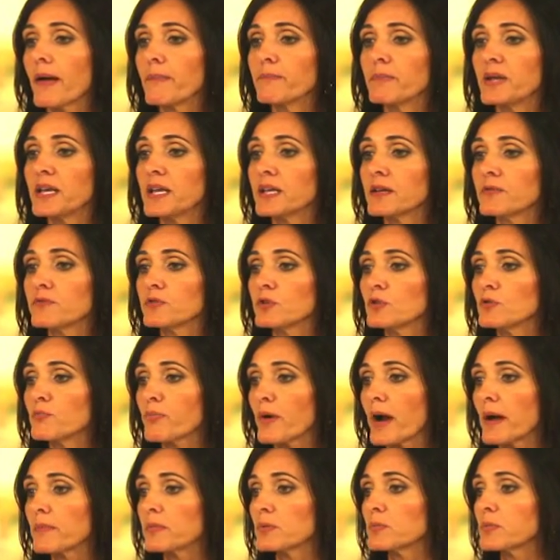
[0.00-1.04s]
many of you
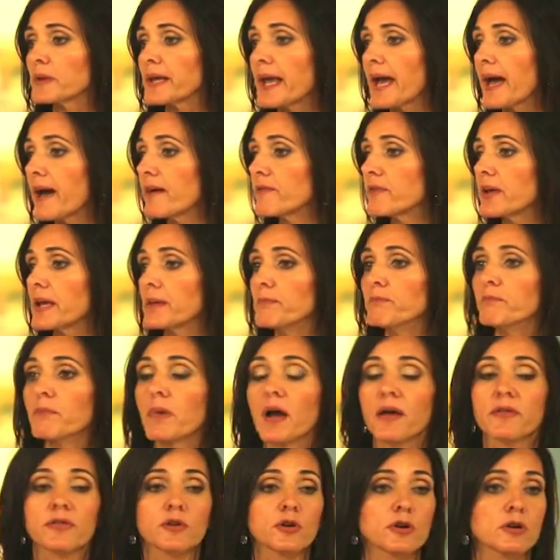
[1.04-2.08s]
probably have a
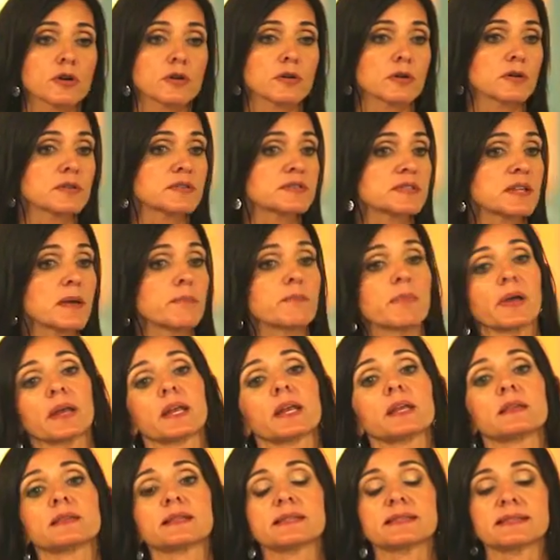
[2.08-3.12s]
mother or
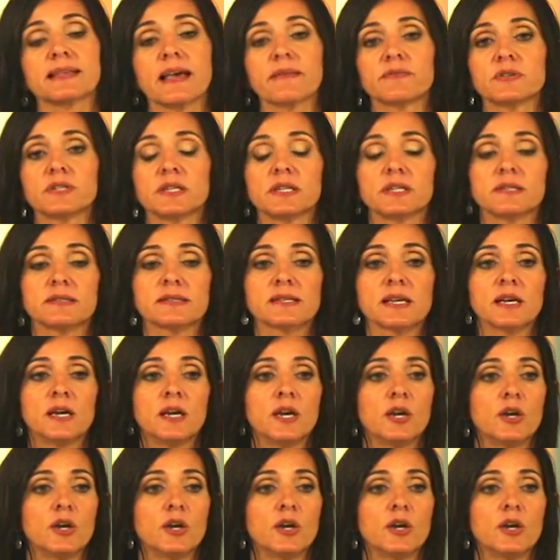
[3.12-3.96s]
somebody in the 70s